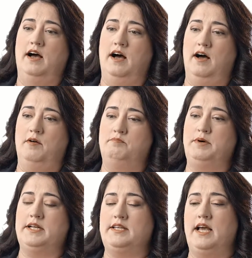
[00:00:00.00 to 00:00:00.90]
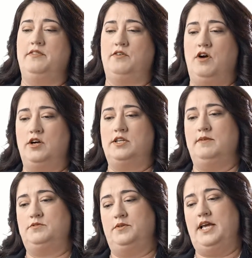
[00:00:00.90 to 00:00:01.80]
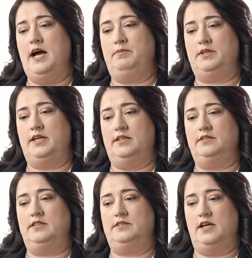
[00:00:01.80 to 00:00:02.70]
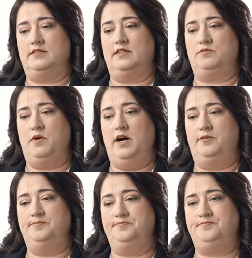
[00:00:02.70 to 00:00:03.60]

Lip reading: But again, there are times when the applicant does as well.